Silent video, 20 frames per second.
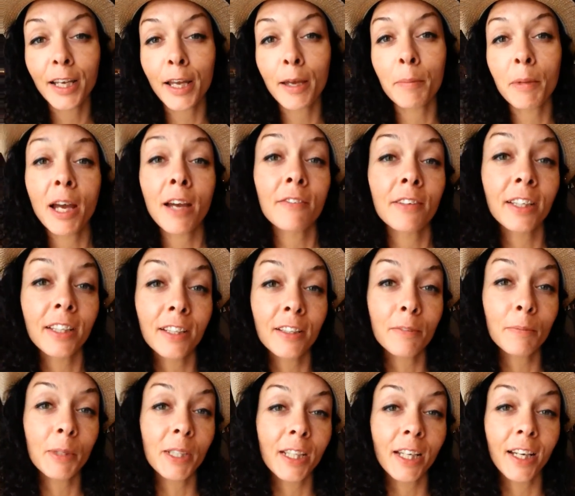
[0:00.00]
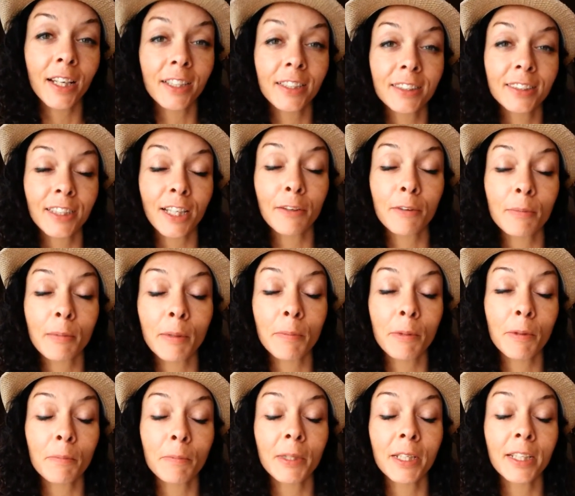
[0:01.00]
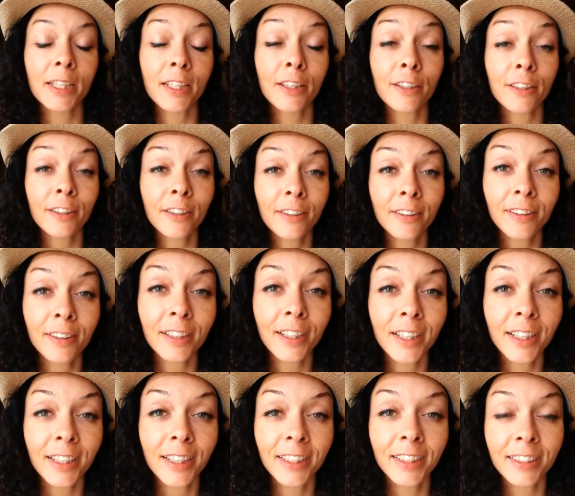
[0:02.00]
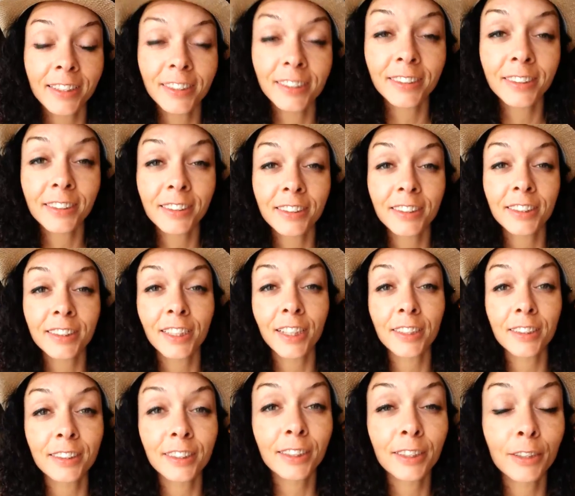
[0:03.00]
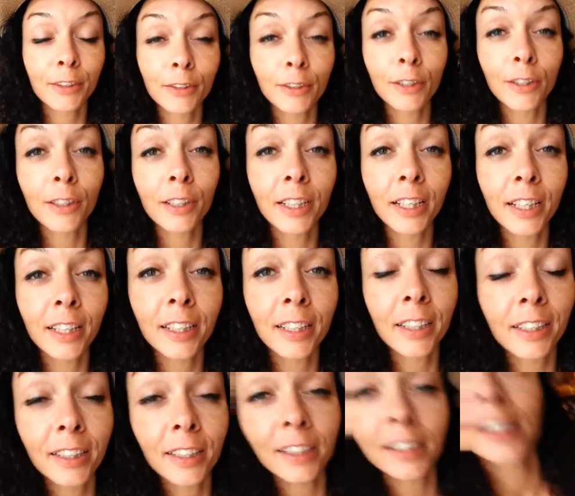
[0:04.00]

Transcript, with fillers: am having because I remember meeting her and discussing her organic